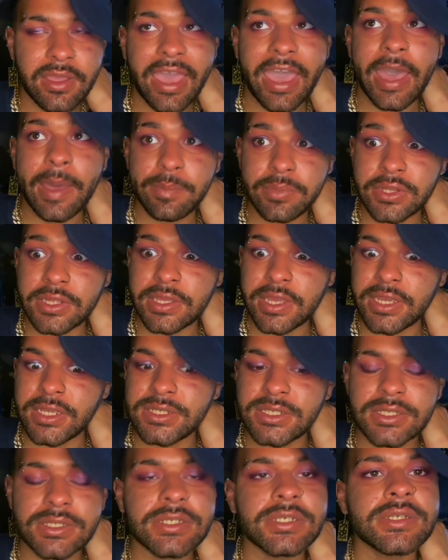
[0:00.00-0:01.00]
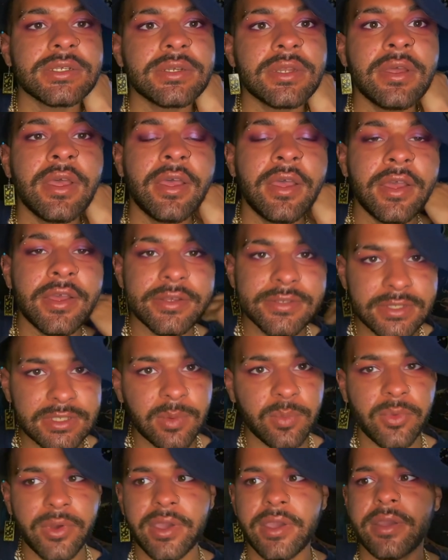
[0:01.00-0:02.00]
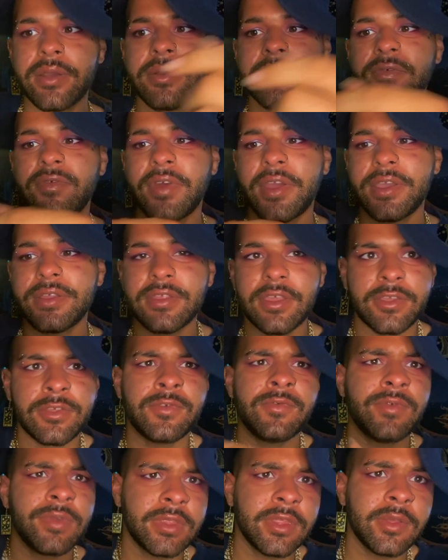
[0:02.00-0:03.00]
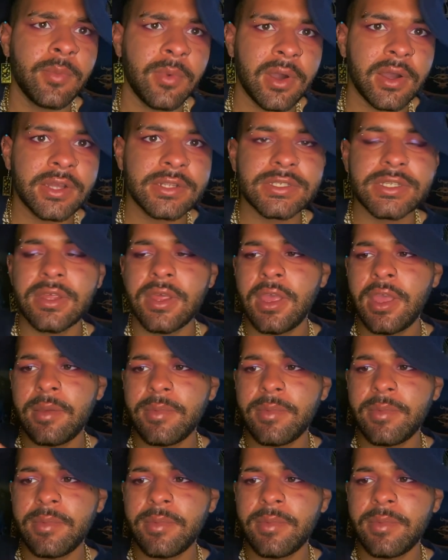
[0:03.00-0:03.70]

application in somewhere, right, that you really want,